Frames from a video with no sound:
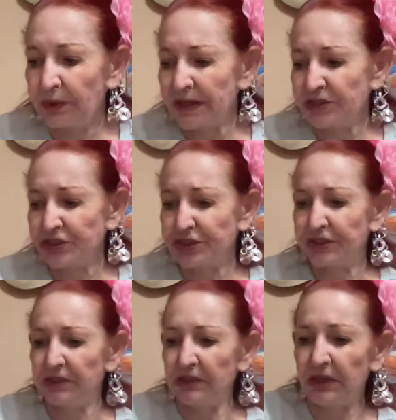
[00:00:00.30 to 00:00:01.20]

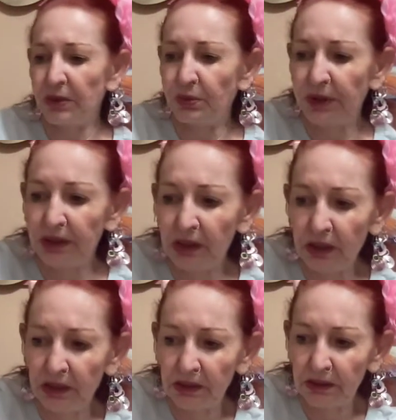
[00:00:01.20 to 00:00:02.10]
question,
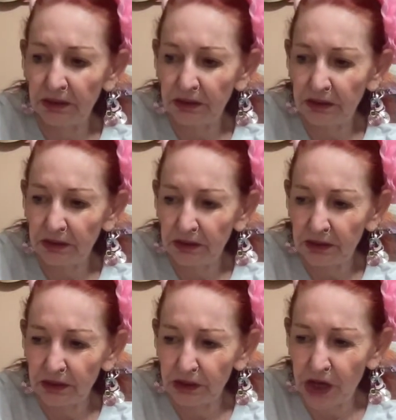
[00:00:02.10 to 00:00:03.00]
will
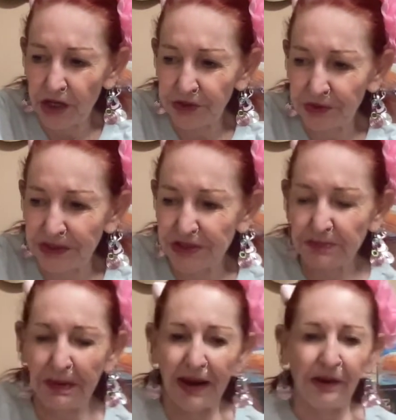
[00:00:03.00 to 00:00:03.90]

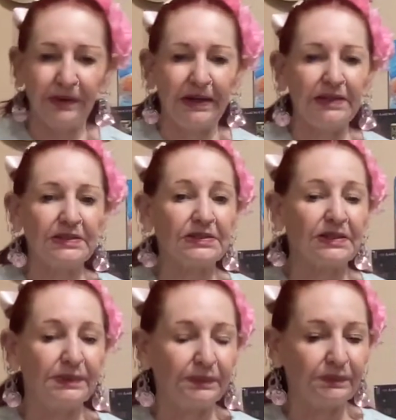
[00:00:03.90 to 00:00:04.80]
Laundrie's
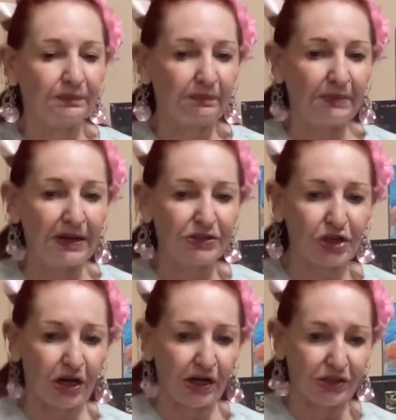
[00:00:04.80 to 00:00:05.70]
parents be
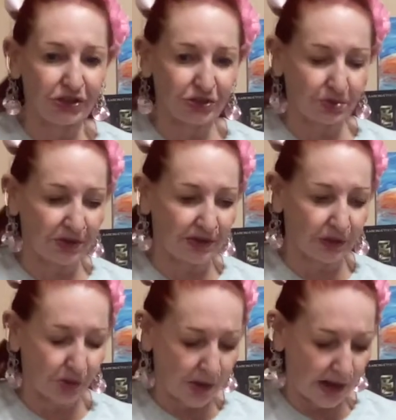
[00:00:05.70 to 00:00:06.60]
charged with the
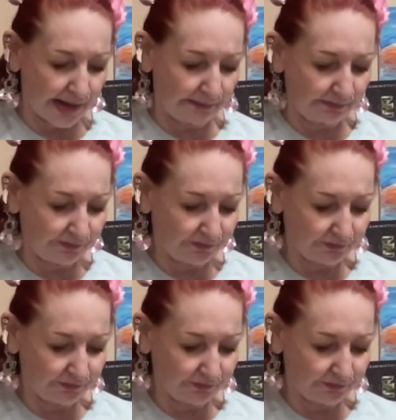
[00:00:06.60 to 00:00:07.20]
crime?